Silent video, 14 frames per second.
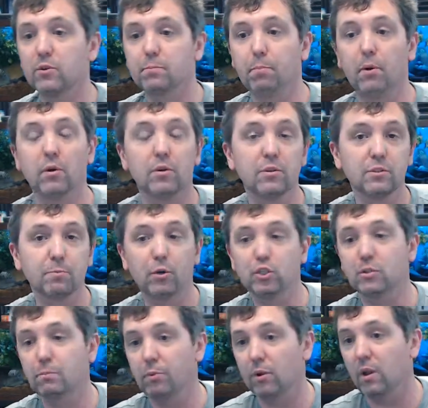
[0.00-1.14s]
pulls, push
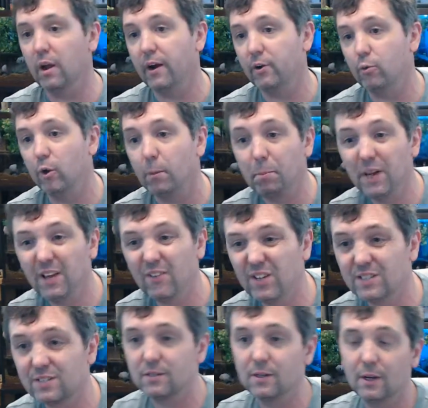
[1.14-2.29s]
and pull hardware,
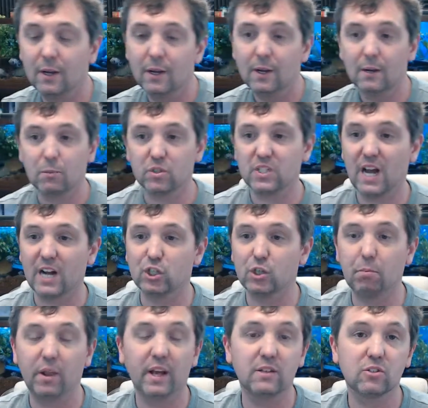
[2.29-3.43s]
pivots, protection
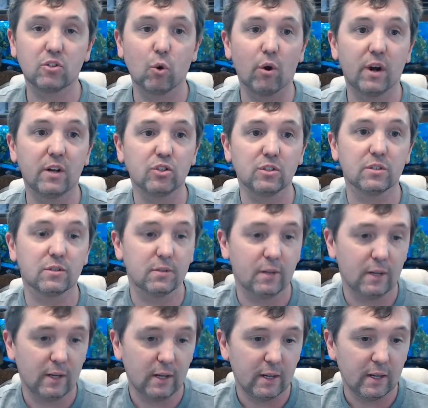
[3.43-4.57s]
plates, door edges,
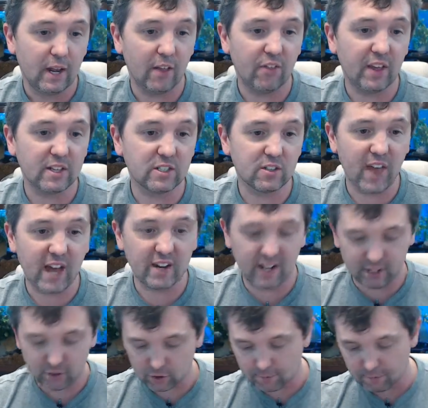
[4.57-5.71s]
and things of that
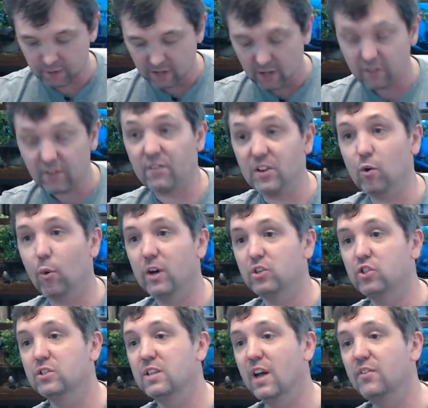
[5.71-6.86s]
nature. If you have any
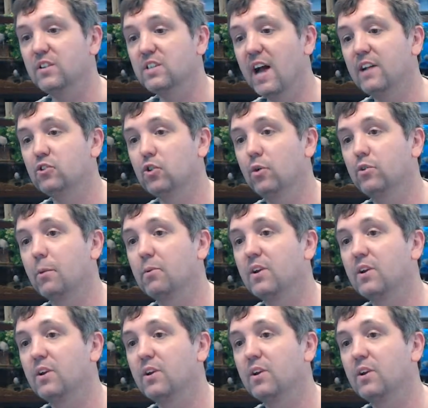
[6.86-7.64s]
questions on the Donjo number